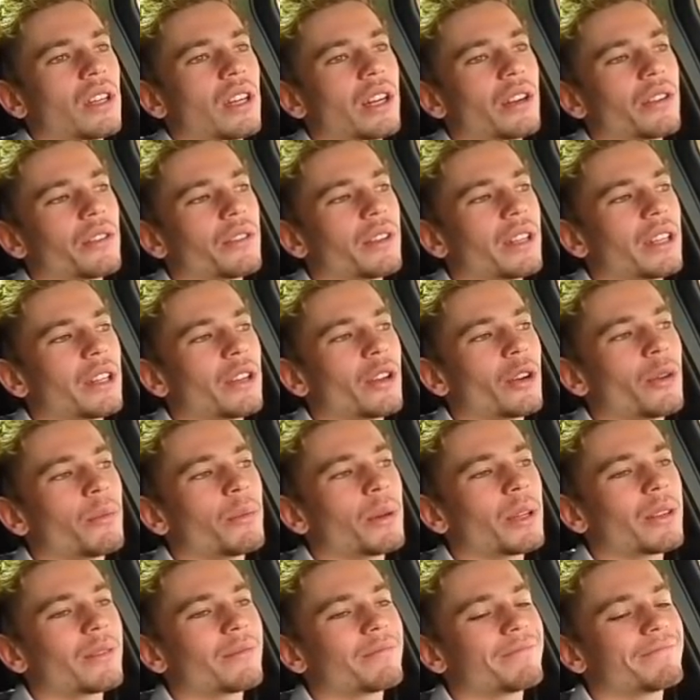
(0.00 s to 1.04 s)
I don't really know,
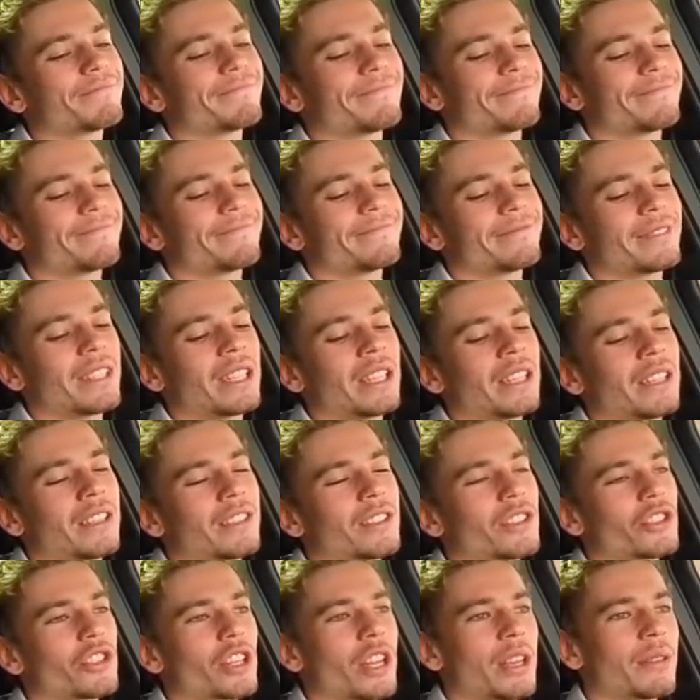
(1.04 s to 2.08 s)
but it
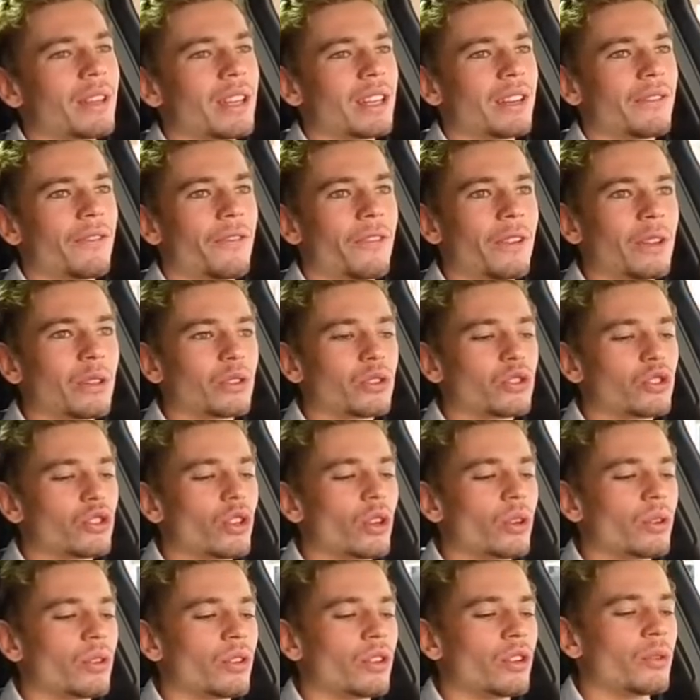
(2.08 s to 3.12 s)
is a shame that it feels
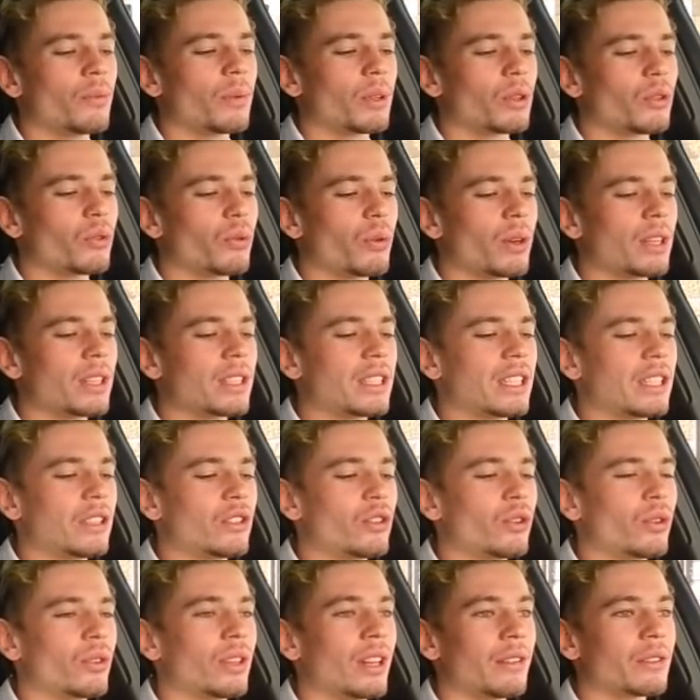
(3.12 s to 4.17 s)
so new, but now
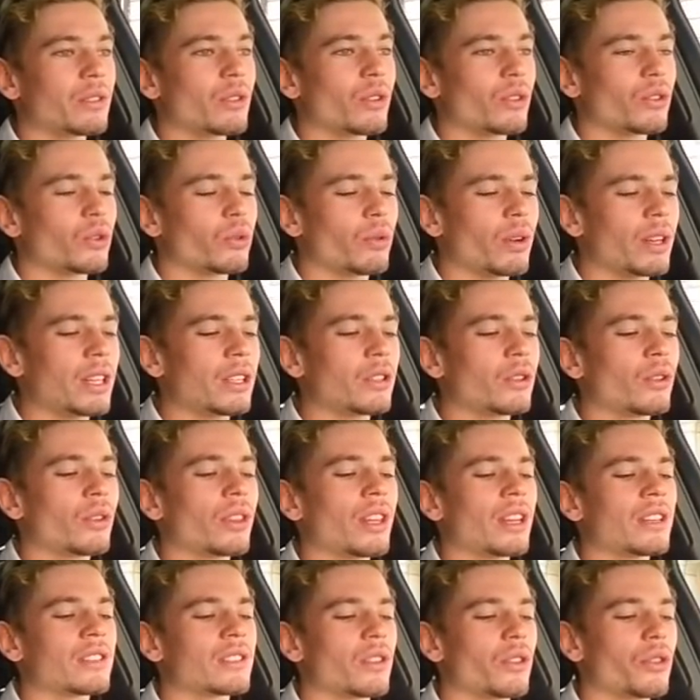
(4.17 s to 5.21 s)
it's got
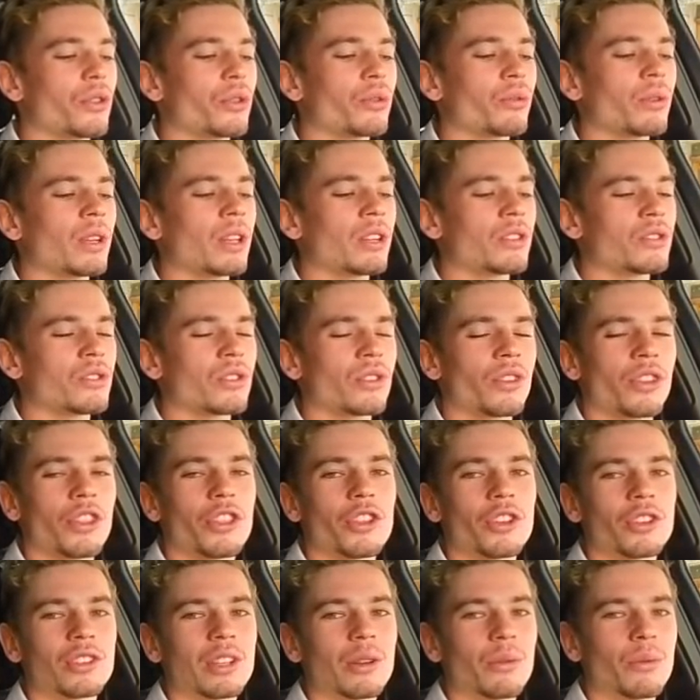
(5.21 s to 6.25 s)

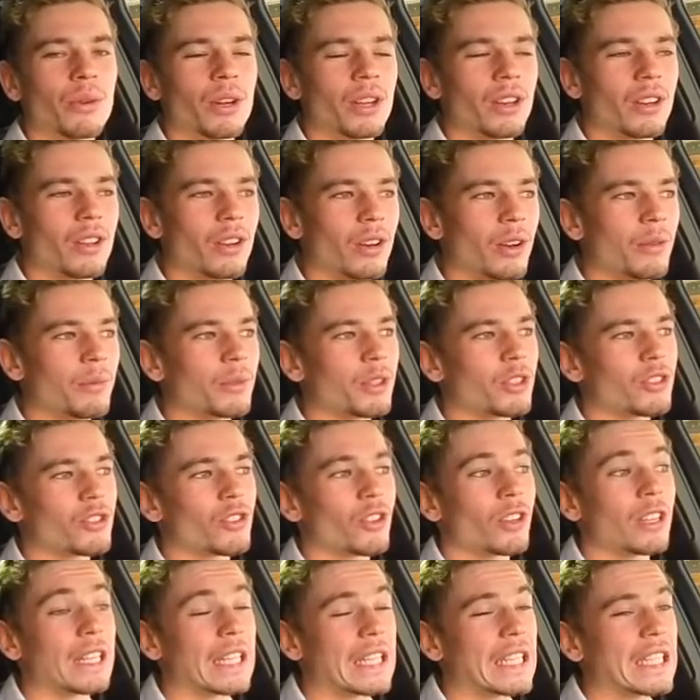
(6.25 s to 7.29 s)
22,331 kilometers
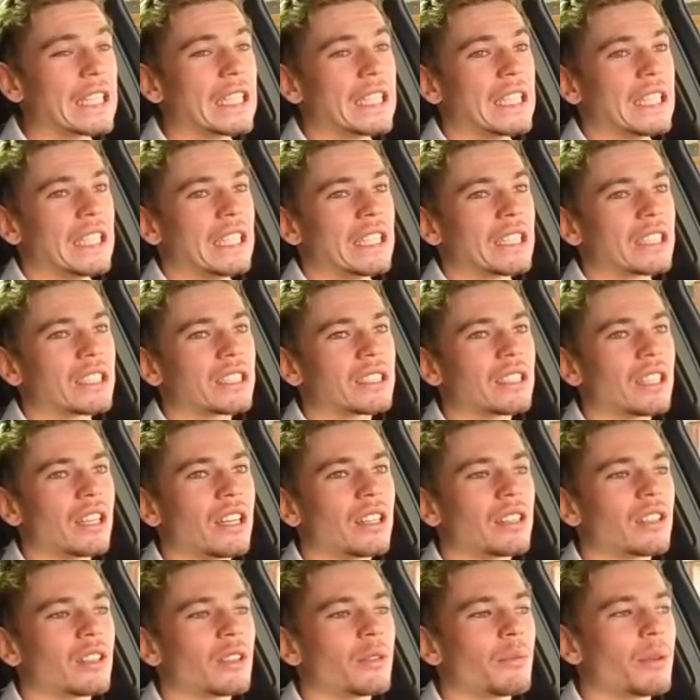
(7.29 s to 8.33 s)
on it. It's
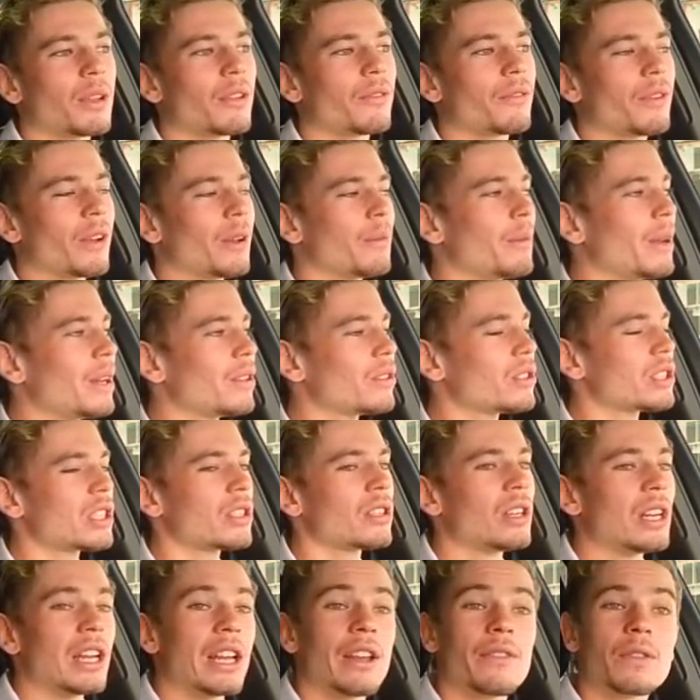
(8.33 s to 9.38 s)
starting to be a fair amount.
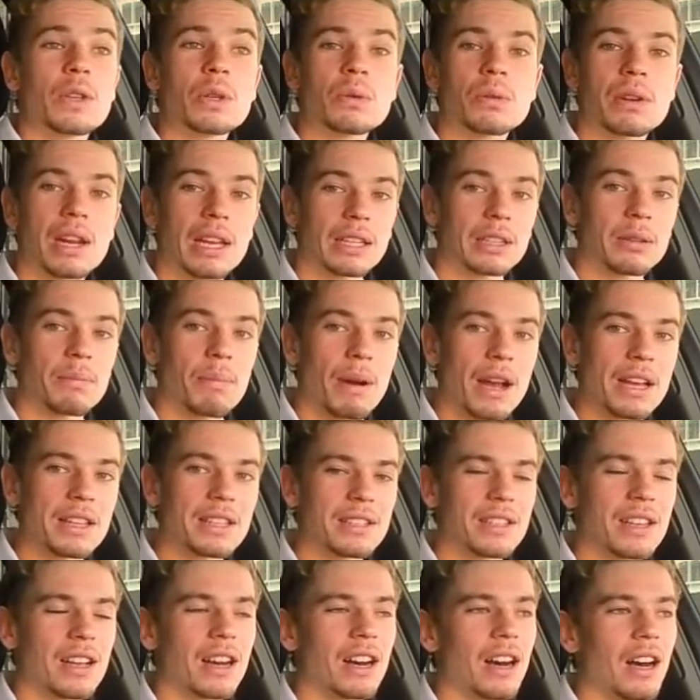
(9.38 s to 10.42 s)
So if you would like to buy
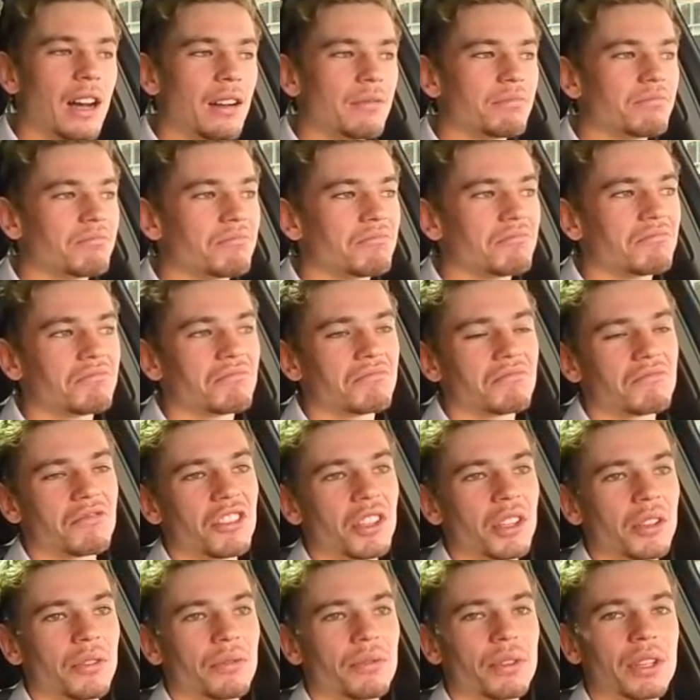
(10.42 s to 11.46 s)
this car,
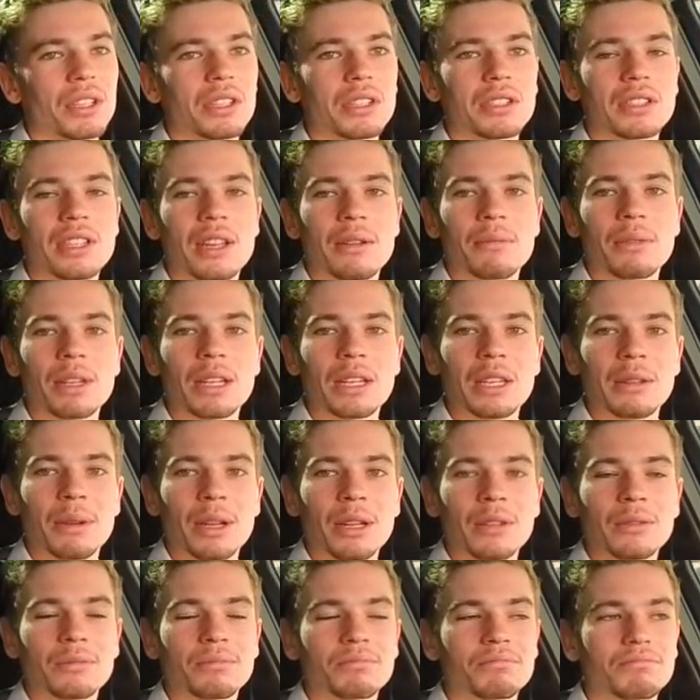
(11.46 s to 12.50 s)
feel free to send me an
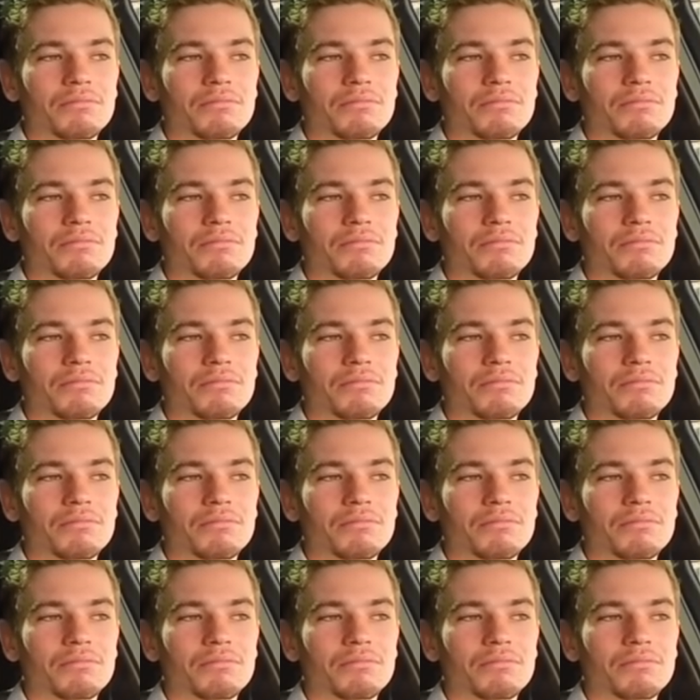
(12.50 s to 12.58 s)
email.